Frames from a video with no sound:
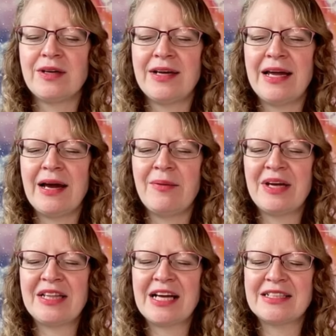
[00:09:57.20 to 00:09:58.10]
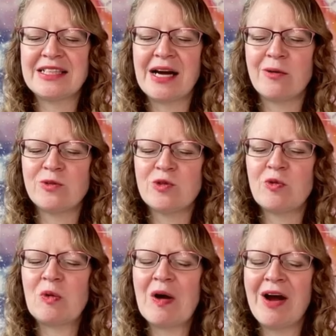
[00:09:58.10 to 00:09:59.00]
Allowing that doubt
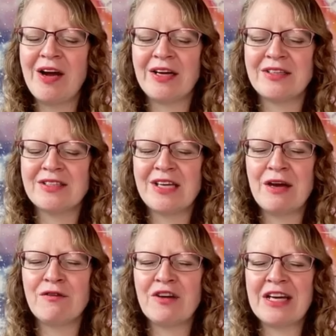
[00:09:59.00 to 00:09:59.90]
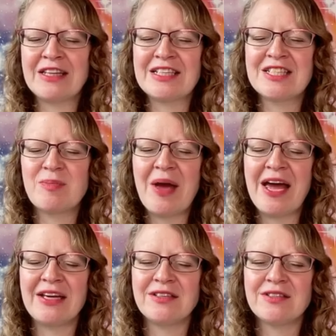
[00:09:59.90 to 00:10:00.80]
to rise, giving the
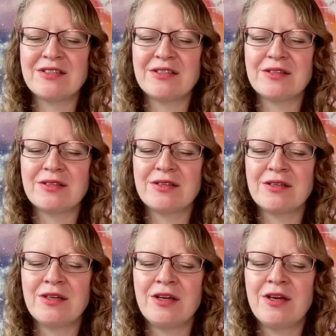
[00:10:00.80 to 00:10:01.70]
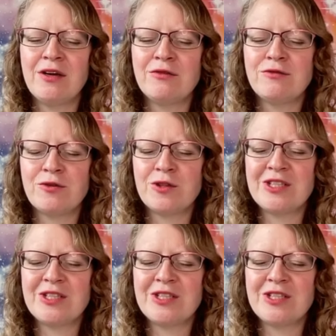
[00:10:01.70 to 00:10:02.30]
space for